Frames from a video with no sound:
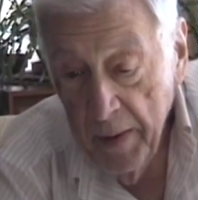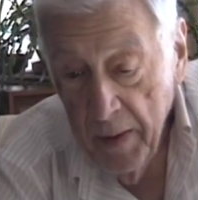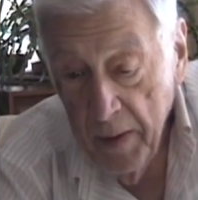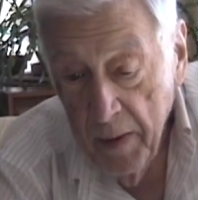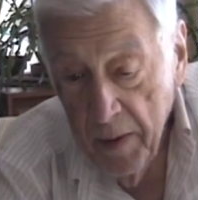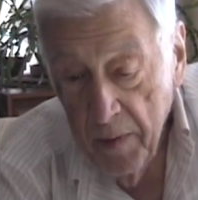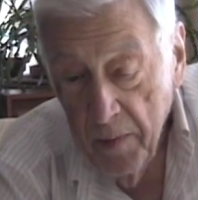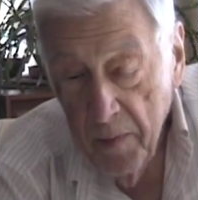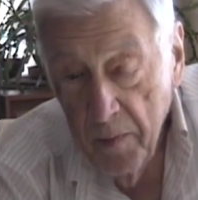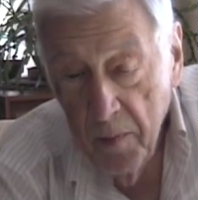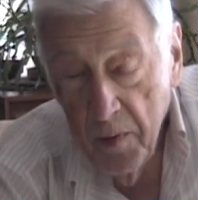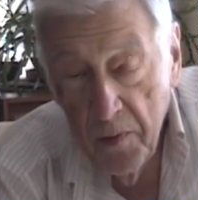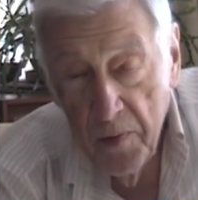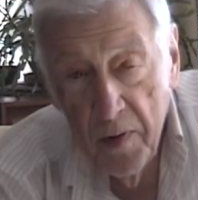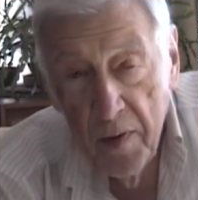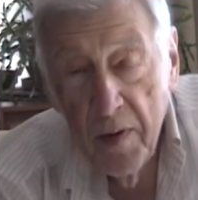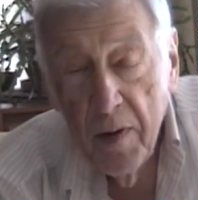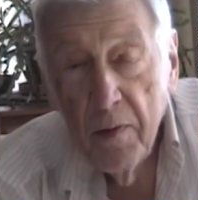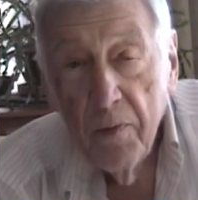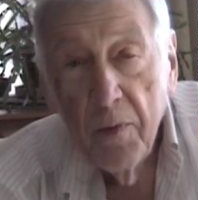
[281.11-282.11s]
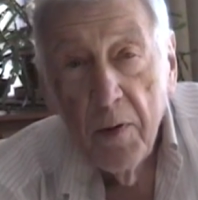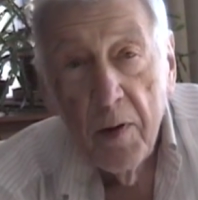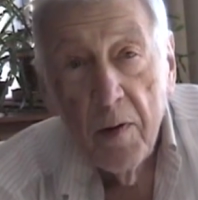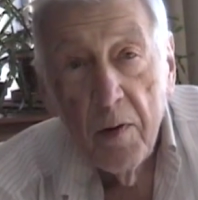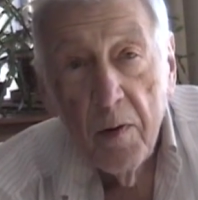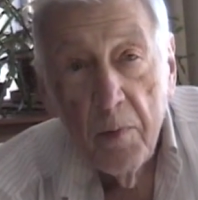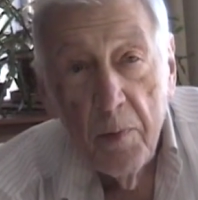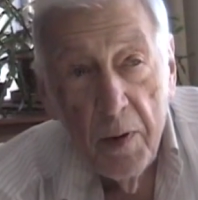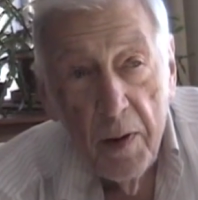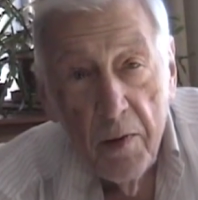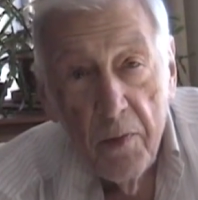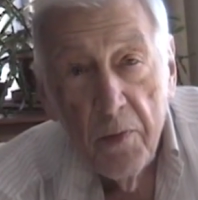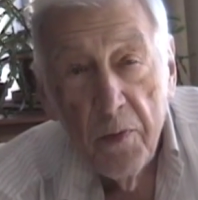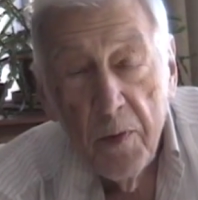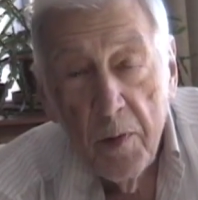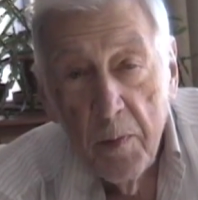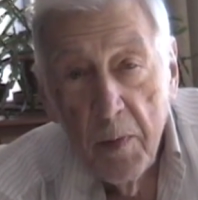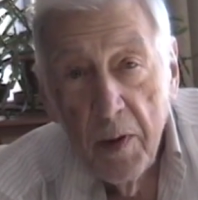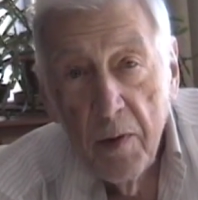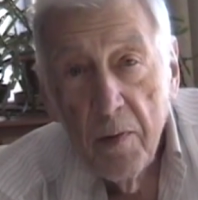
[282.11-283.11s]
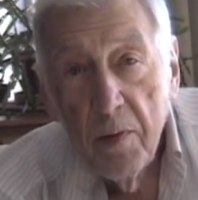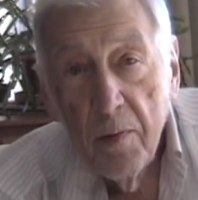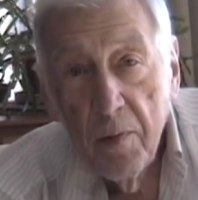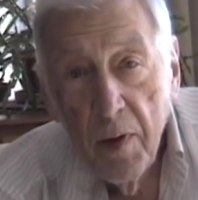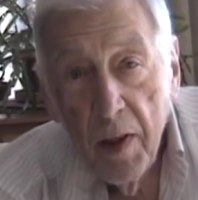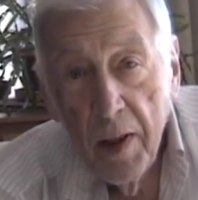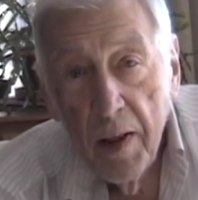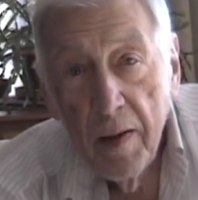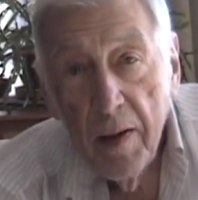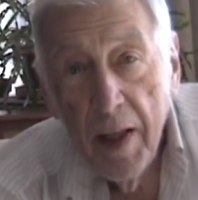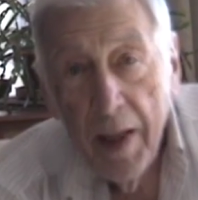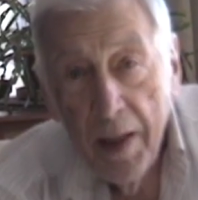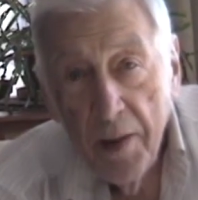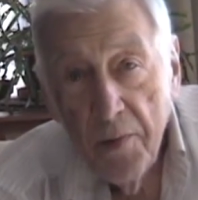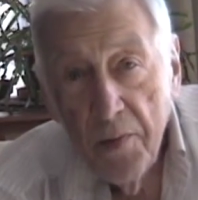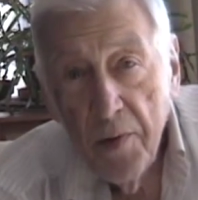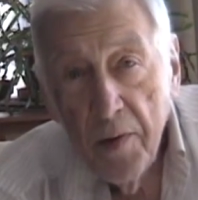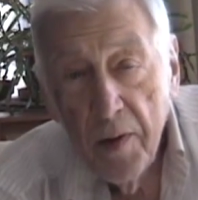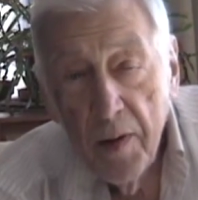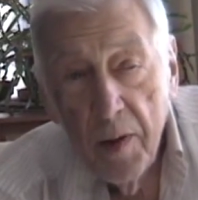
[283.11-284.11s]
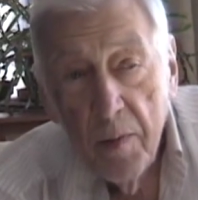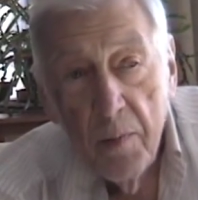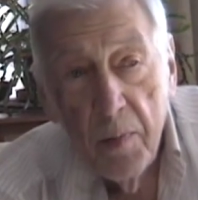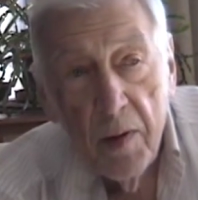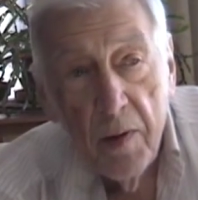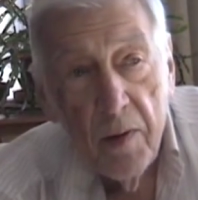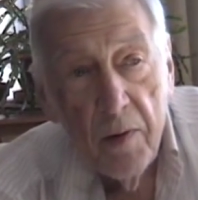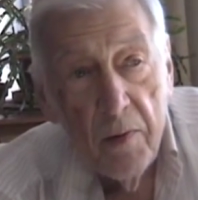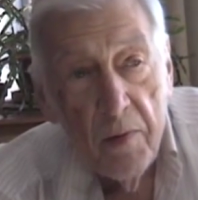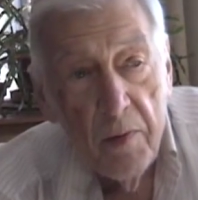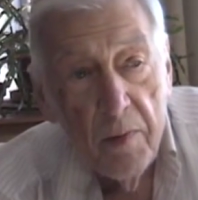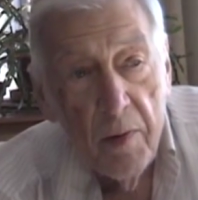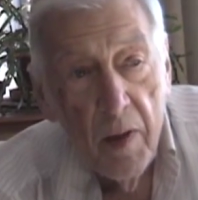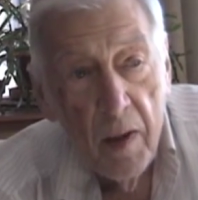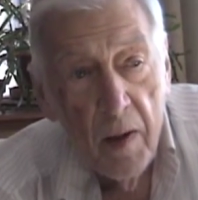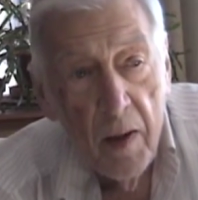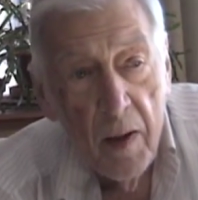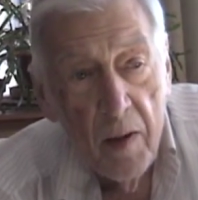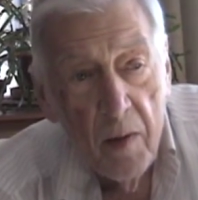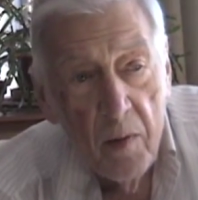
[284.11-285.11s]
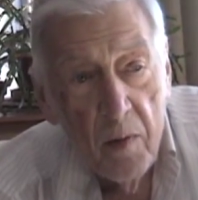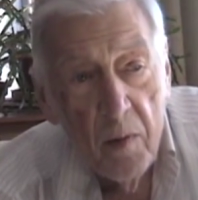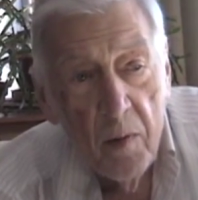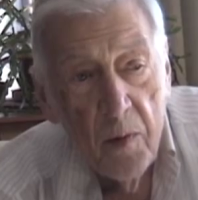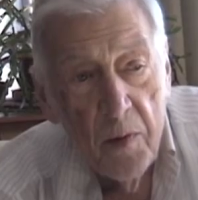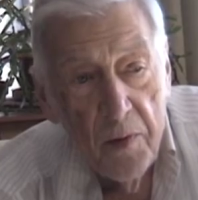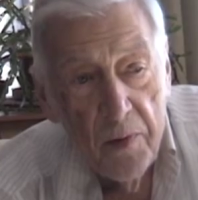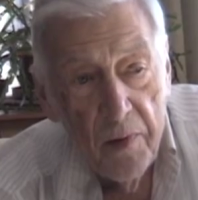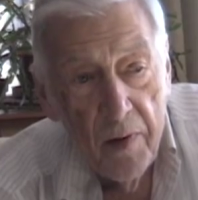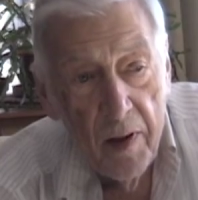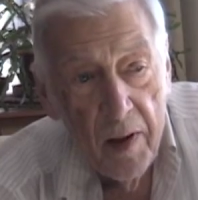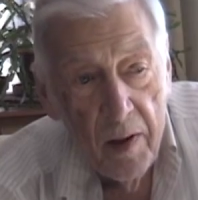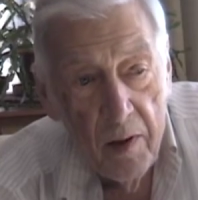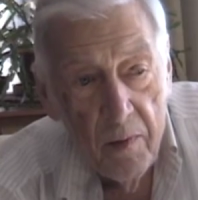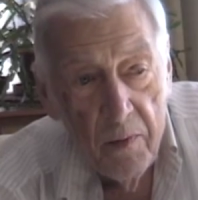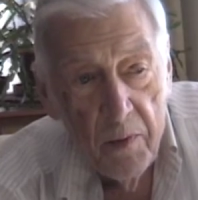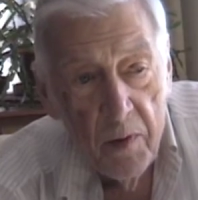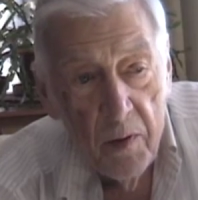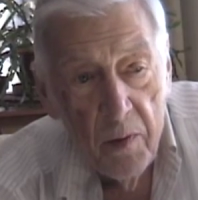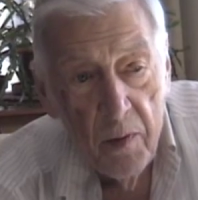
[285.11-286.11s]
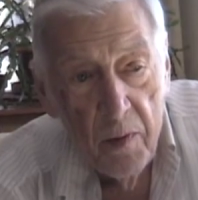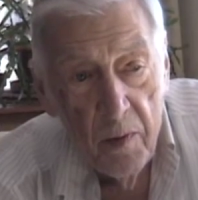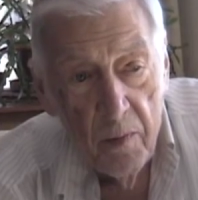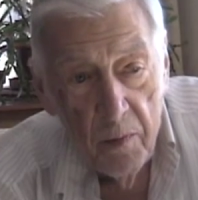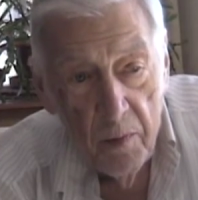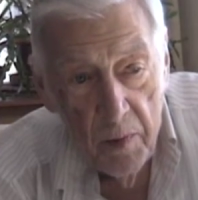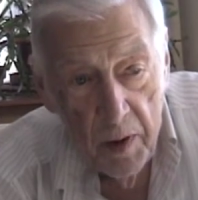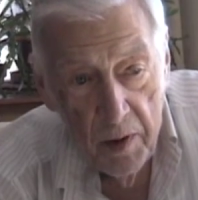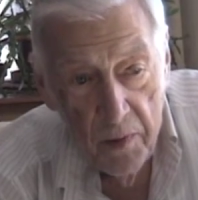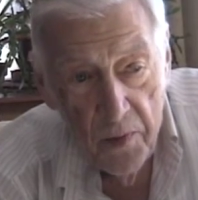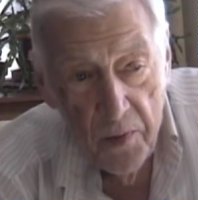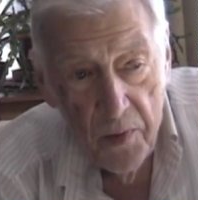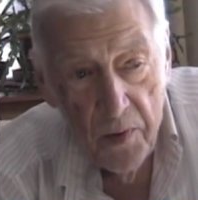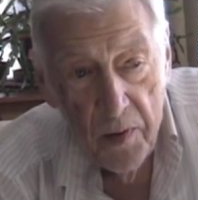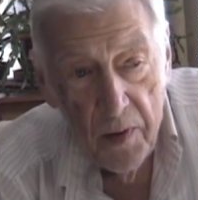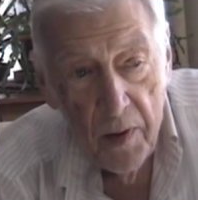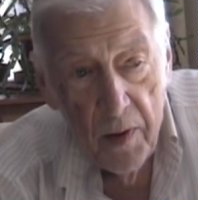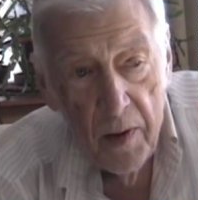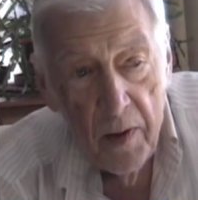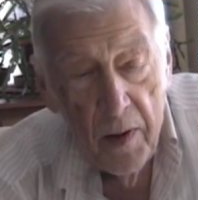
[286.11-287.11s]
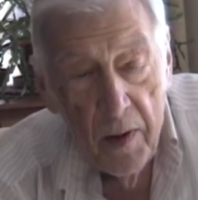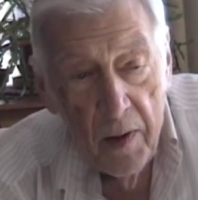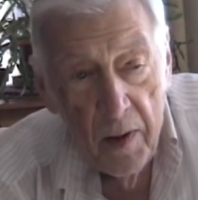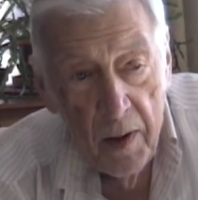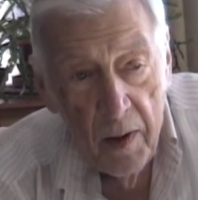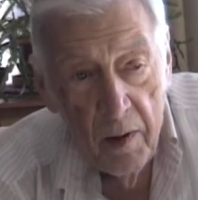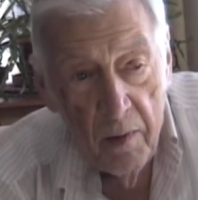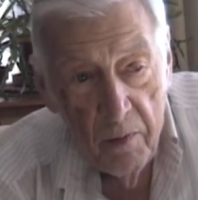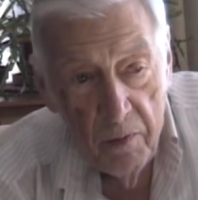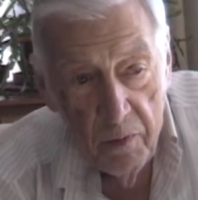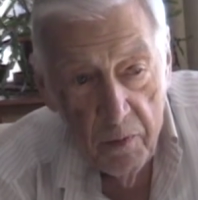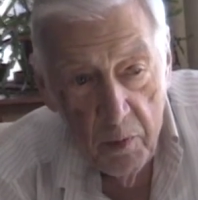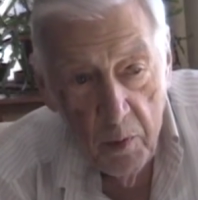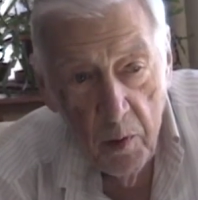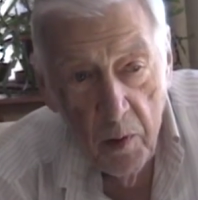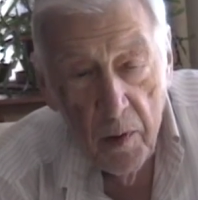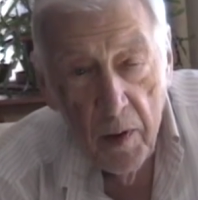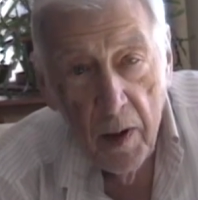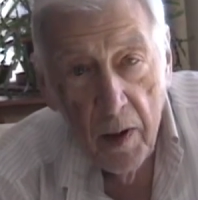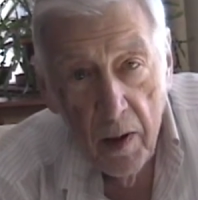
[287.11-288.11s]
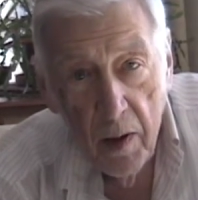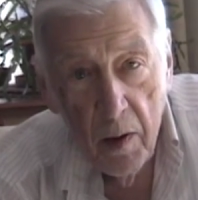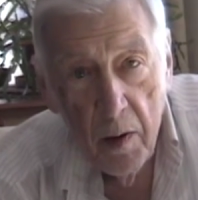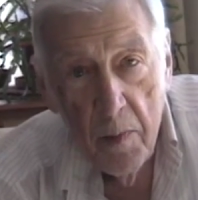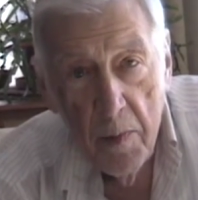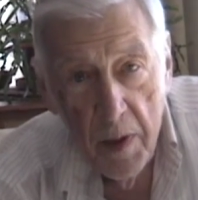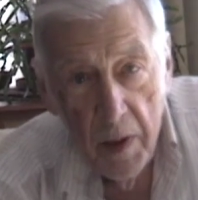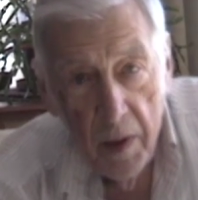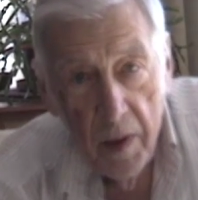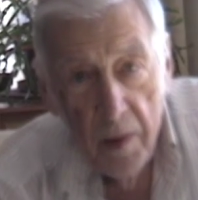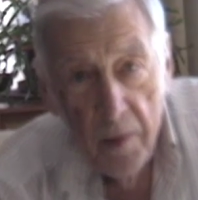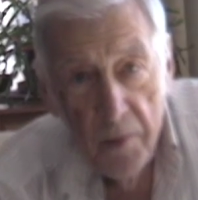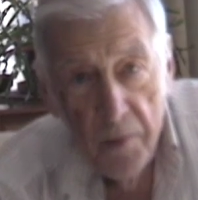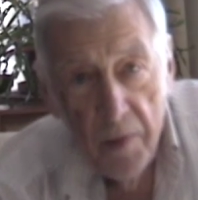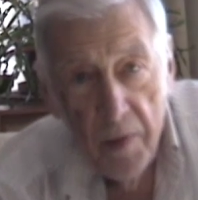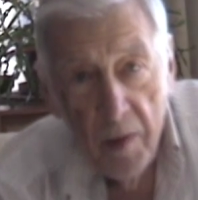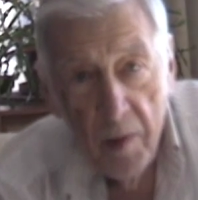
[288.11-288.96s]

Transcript: It was a difficult piece for me to write, actually, because I always like very rich and full harmonies.